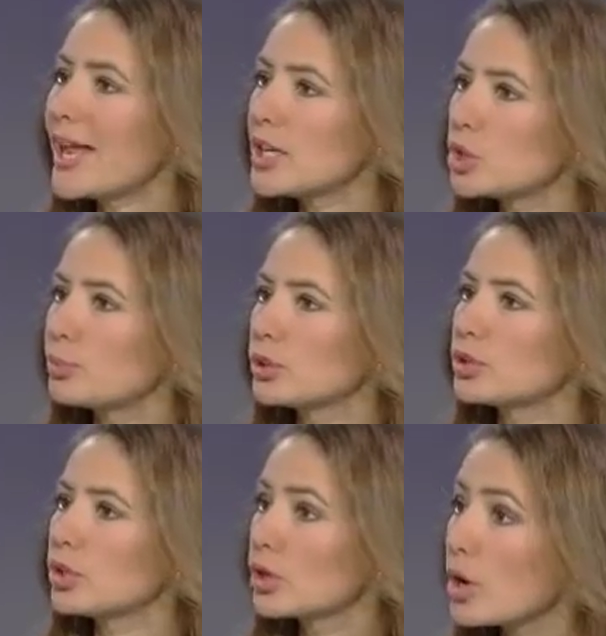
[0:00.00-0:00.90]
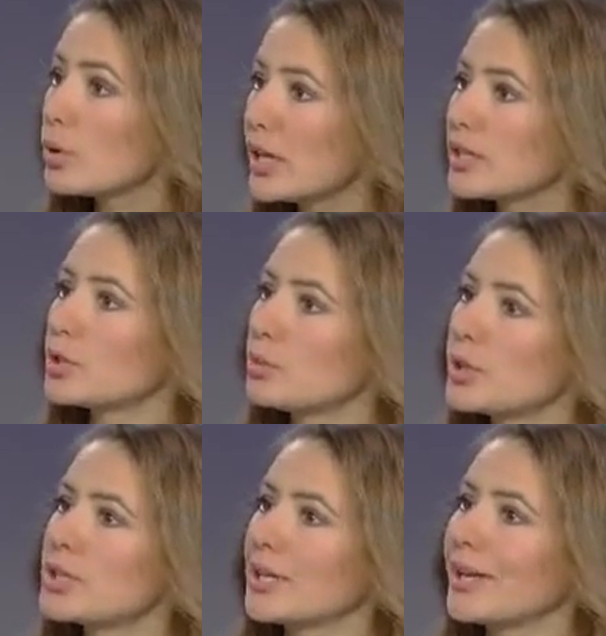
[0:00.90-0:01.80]
eligible to go into
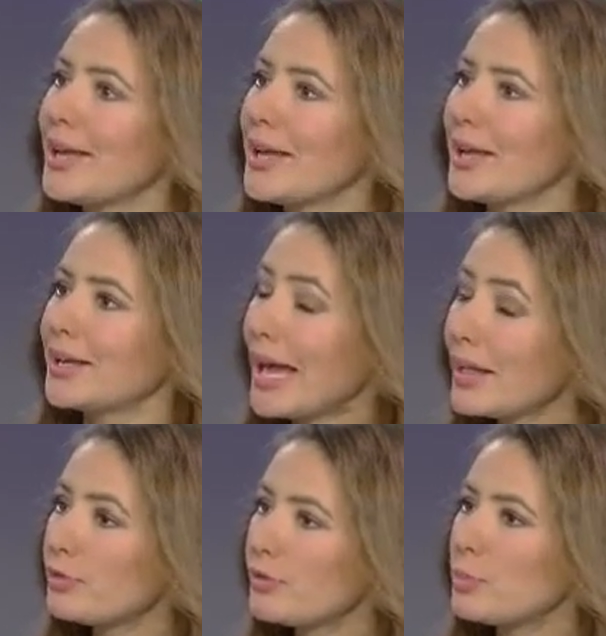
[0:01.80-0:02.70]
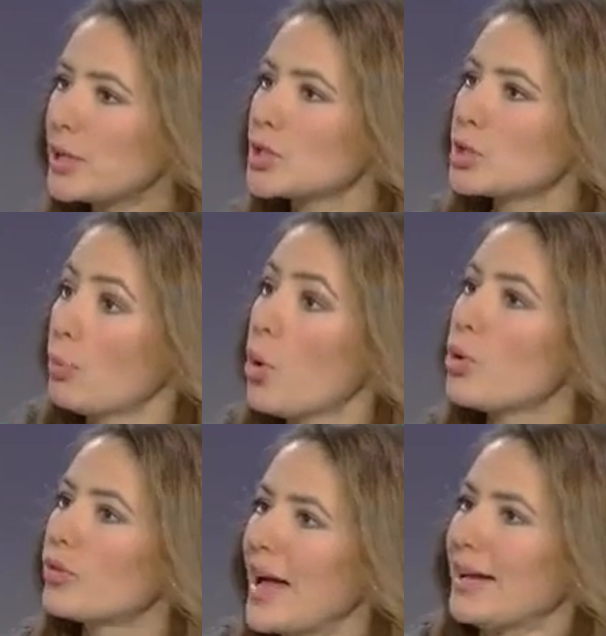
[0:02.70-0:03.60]
prison, can the Philippines
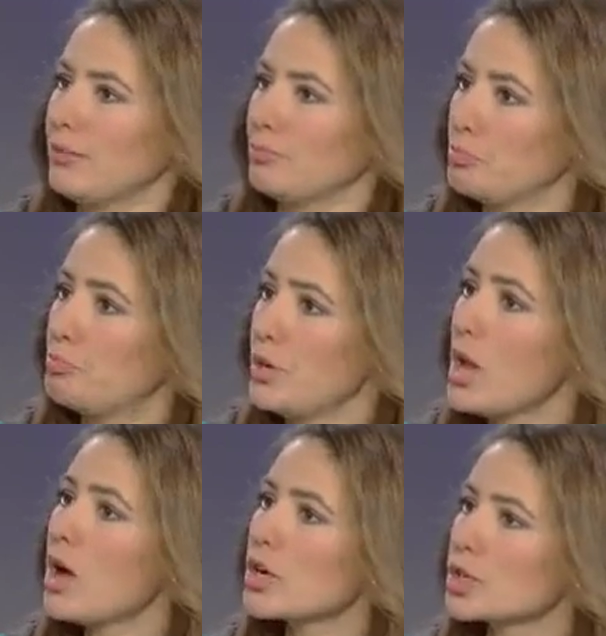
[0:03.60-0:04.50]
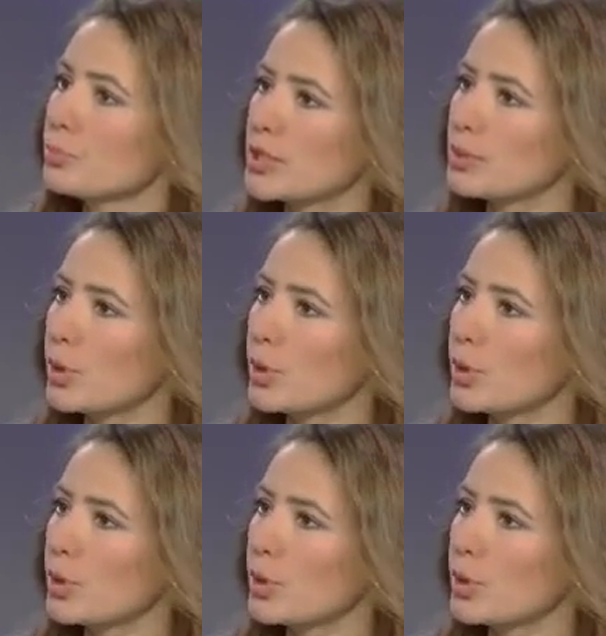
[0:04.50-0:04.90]
support that larger prison